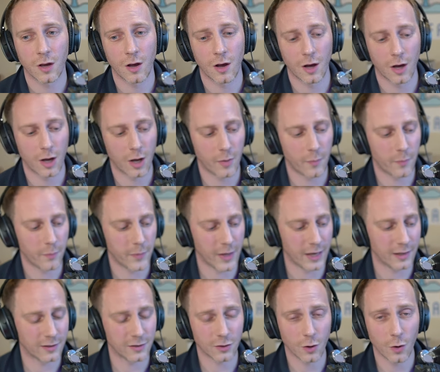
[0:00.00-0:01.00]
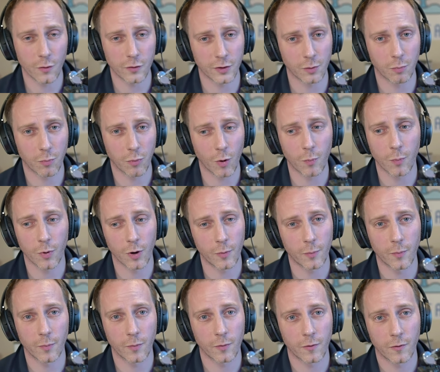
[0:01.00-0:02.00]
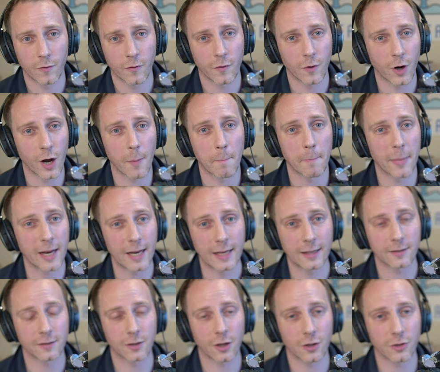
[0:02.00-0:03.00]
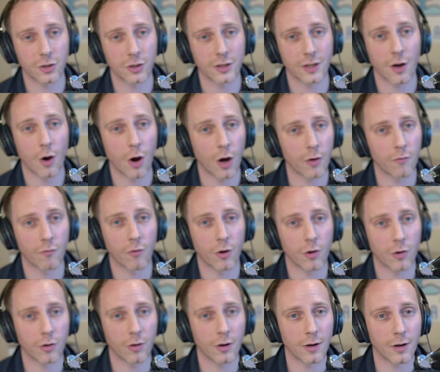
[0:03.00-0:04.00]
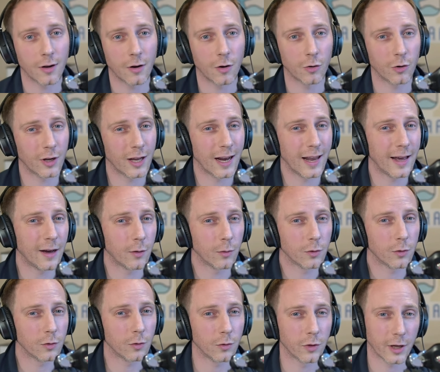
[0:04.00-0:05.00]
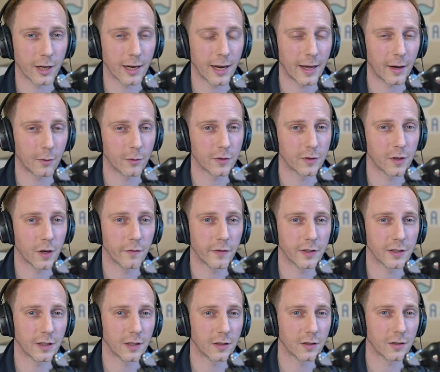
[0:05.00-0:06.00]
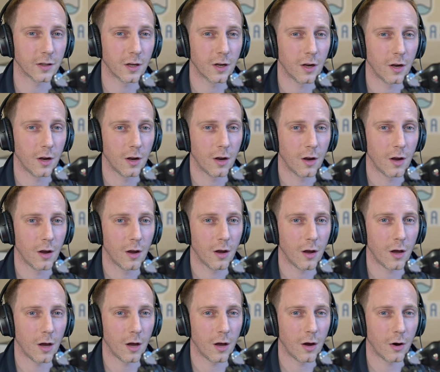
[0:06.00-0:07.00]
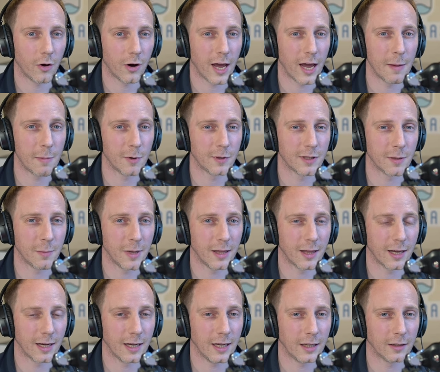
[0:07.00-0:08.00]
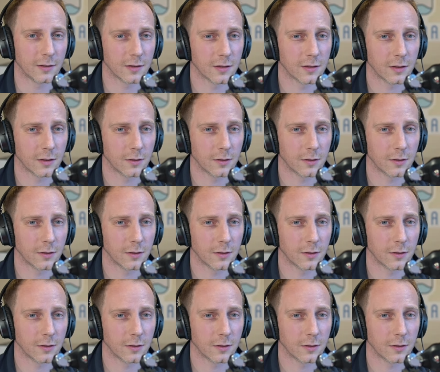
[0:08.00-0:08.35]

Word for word: um, it solves a problem for companies that just can't run on on cloud or the cloud services uh, aren't able to meet their needs.